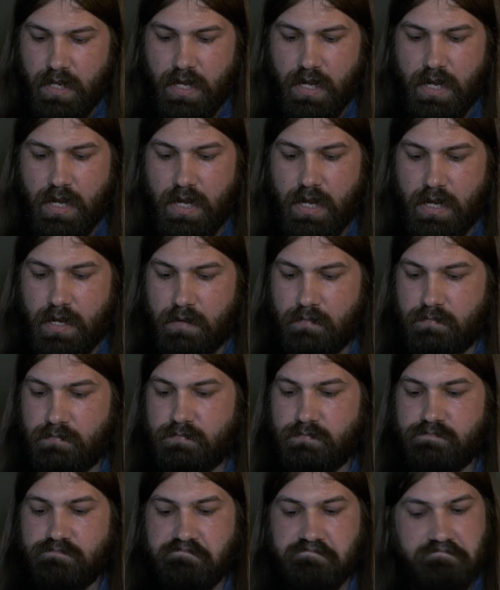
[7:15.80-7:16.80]

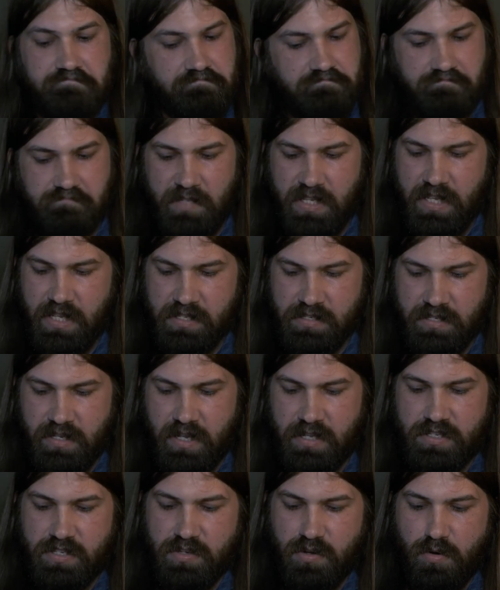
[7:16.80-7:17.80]
It's
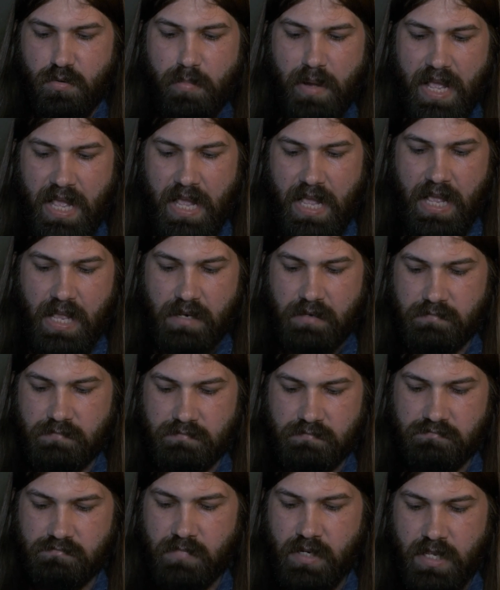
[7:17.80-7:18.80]
not so bad.
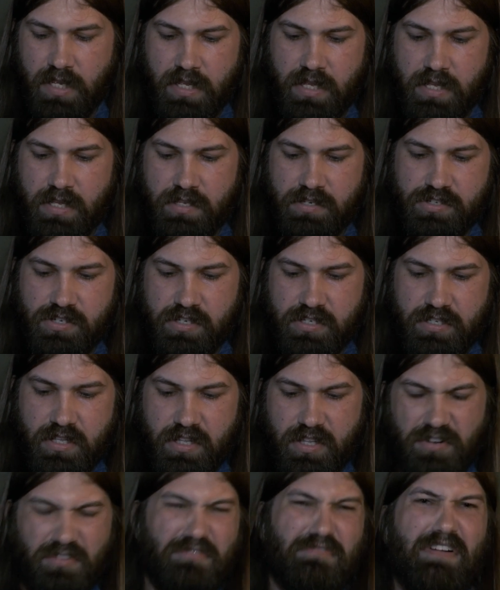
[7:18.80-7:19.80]
Just a
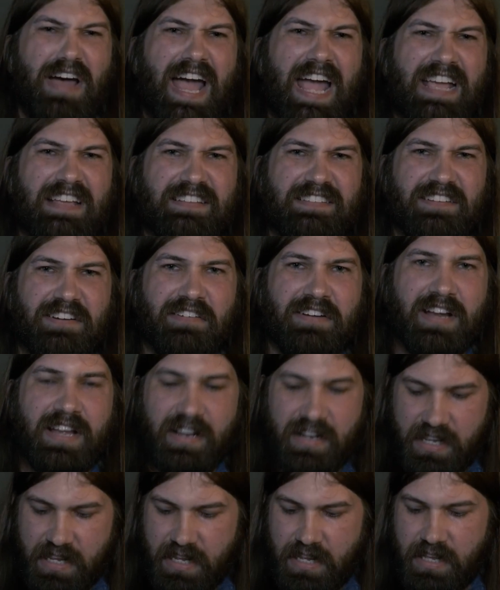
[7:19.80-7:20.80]
little vice, all
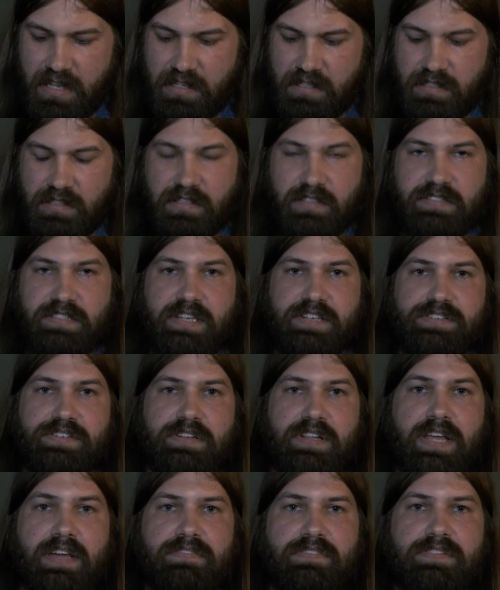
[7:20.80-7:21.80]
right? Let's get
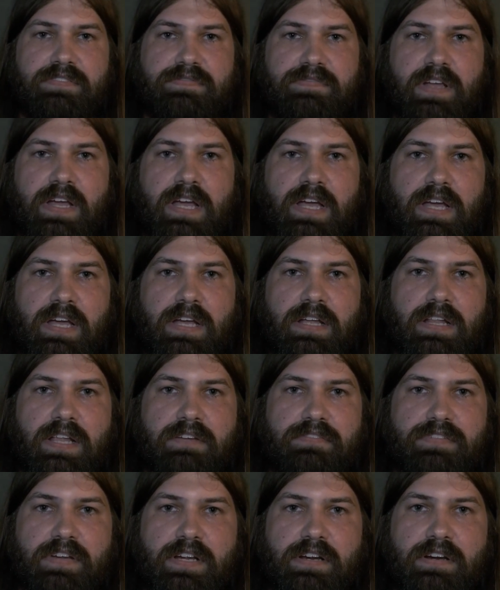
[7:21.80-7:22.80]
your left
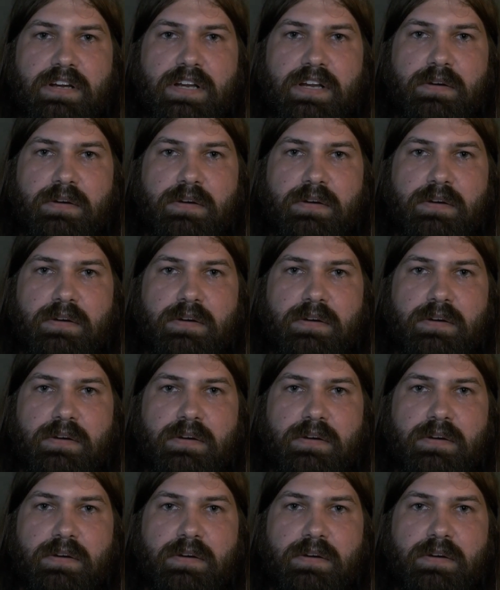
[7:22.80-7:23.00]
finger in